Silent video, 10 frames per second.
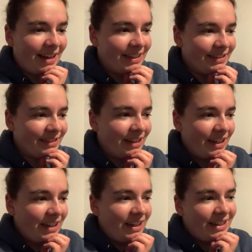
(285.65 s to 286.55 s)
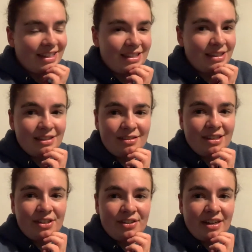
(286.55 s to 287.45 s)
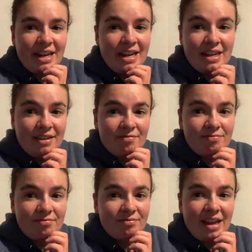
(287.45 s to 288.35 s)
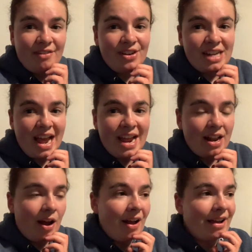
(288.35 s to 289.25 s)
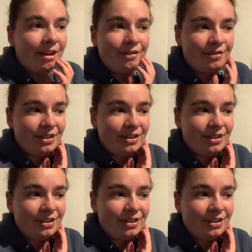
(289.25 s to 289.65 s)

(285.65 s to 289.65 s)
And this is literally everyday life.